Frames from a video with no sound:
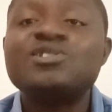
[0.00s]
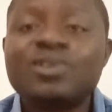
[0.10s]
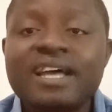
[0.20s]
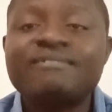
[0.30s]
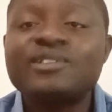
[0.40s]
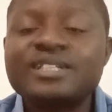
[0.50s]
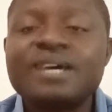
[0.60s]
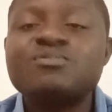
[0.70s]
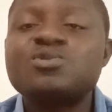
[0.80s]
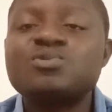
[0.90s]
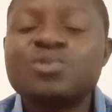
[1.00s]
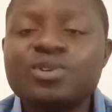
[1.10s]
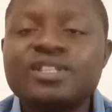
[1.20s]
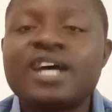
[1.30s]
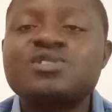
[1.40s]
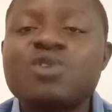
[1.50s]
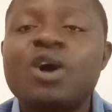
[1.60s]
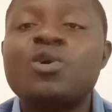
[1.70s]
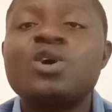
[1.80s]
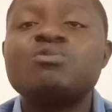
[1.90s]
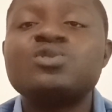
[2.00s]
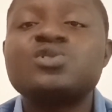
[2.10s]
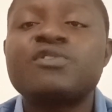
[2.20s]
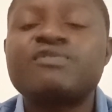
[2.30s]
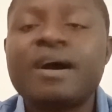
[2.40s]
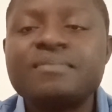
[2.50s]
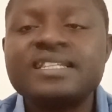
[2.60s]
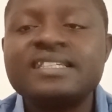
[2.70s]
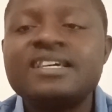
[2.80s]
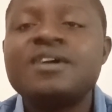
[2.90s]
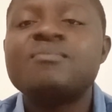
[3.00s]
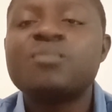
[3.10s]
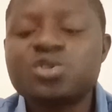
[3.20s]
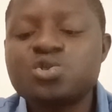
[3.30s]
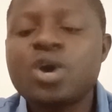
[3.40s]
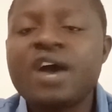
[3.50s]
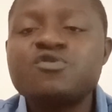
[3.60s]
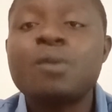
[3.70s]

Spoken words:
or in order for them to know that you are going with your family